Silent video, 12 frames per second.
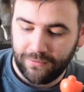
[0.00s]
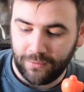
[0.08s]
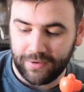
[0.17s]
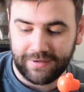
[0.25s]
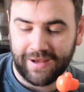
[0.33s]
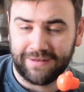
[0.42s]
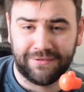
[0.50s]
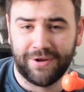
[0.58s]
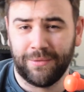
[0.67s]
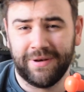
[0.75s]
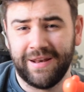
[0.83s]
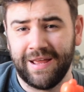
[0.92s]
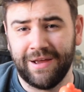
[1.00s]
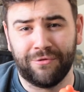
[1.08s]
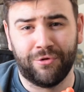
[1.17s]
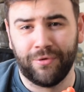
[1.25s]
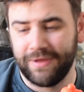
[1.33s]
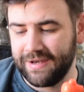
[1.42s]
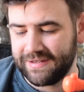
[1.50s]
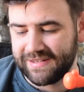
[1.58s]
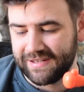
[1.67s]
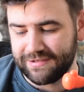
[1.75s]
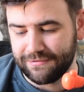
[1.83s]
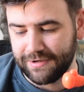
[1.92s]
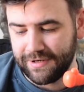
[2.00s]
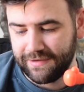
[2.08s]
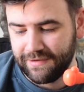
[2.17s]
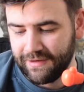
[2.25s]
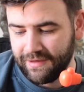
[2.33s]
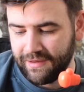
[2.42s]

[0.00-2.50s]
We had nowhere near all the accessories.